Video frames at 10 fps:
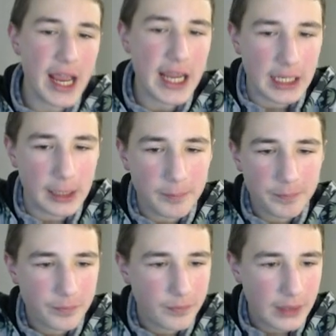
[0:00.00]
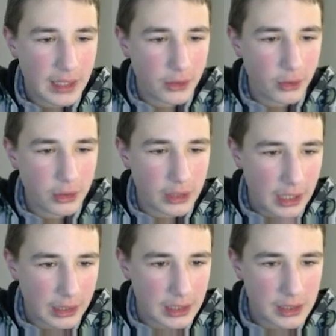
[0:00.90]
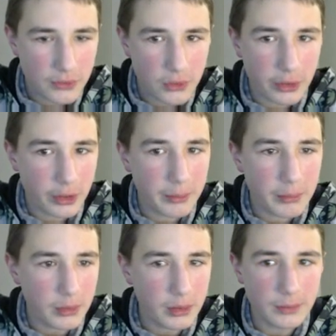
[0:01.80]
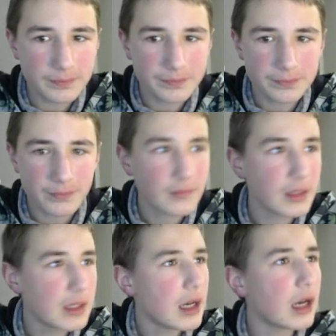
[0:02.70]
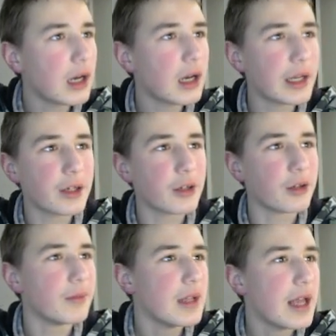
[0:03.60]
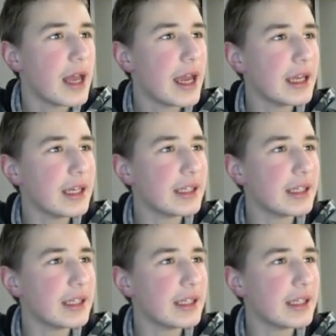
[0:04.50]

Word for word: A. Logan, luck. He's from. I don't know. Hey,